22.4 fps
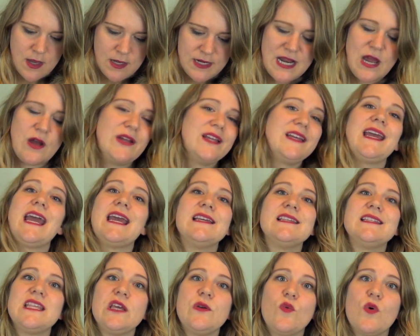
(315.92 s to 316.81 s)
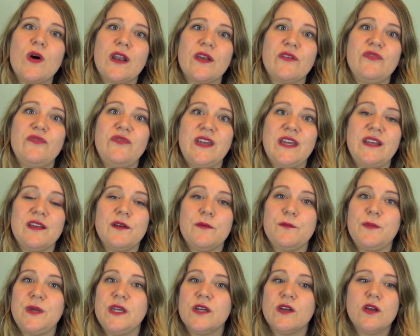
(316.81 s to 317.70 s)
Now, in case they want to feed a
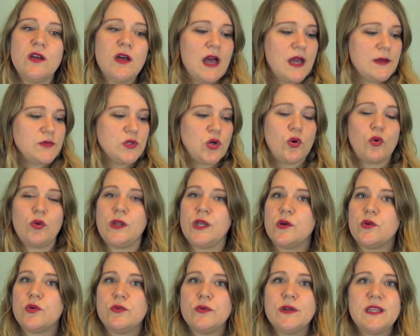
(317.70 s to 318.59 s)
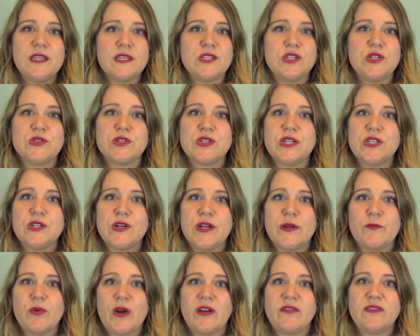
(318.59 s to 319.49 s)
meal, I'm totally cool with. It's usually
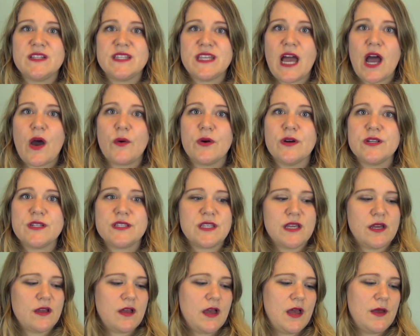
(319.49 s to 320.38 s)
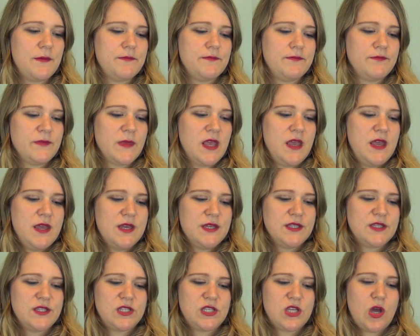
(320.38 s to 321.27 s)
during breakfast hours. Um,
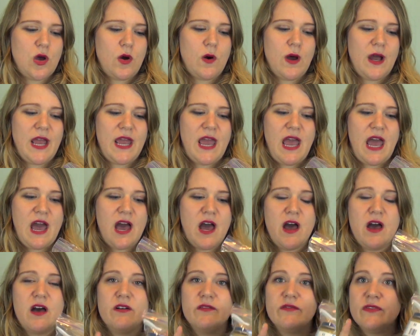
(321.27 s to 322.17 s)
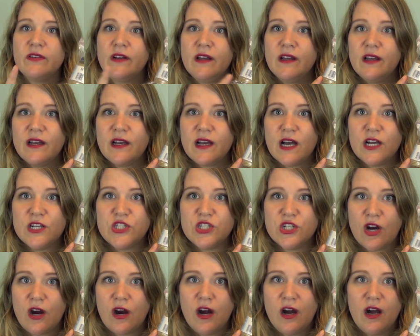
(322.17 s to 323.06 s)
so I have a
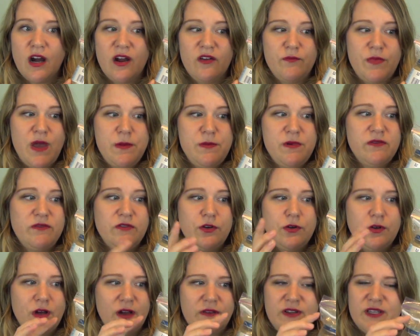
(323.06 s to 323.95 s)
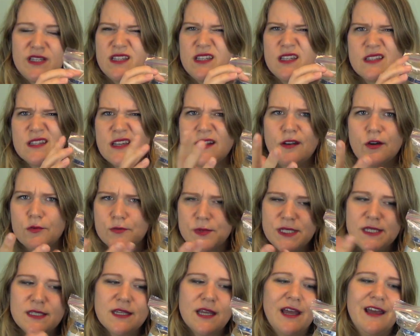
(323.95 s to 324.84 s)
jar of baby food, obviously it's
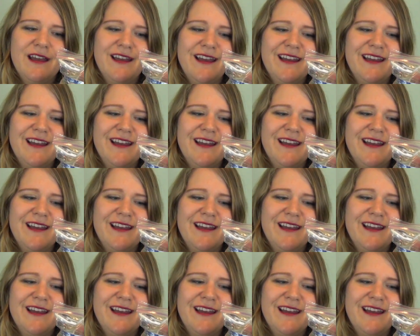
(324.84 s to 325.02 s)
unopened.